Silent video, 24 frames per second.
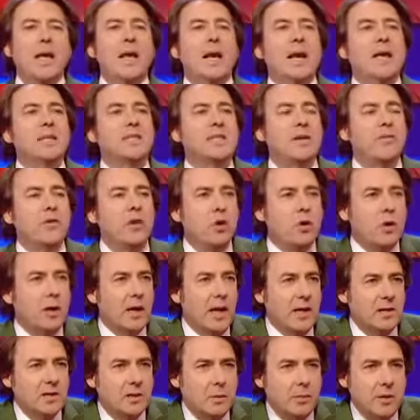Let's have a look,
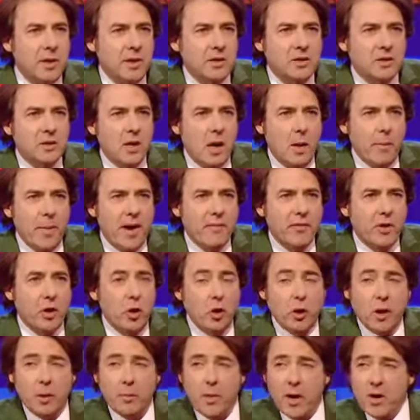ladies and gentlemen. Let's start by having a
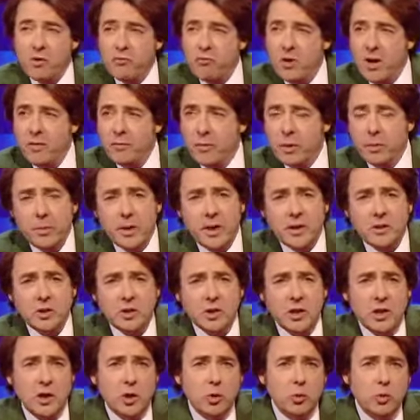look in my green room and
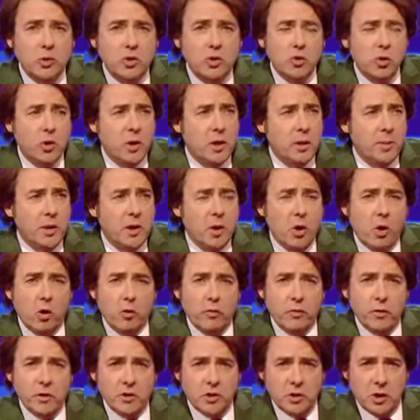see who is joining me
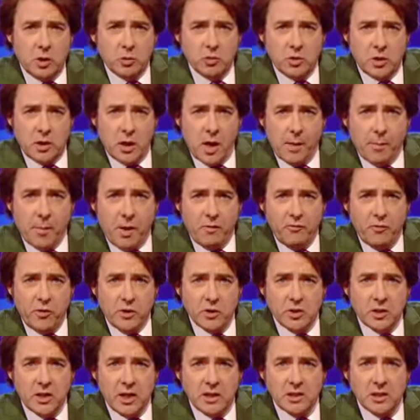on the show tonight. My
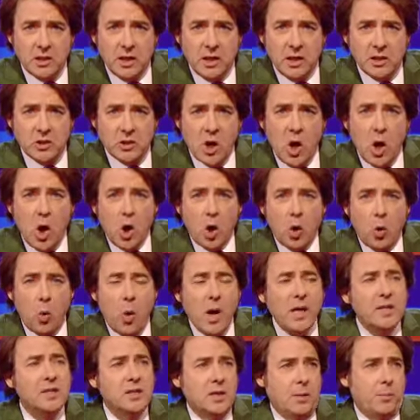first guest is,
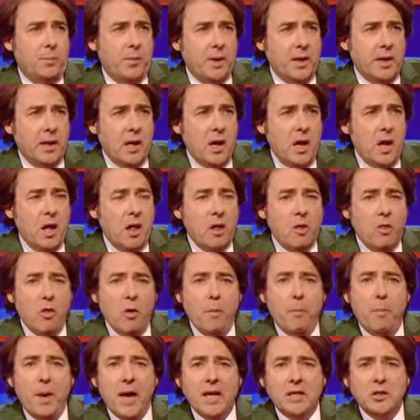quite simply,
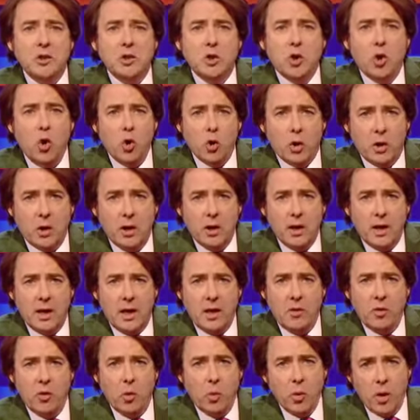the best cook
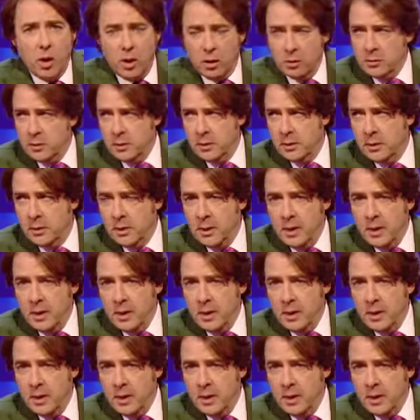in the world.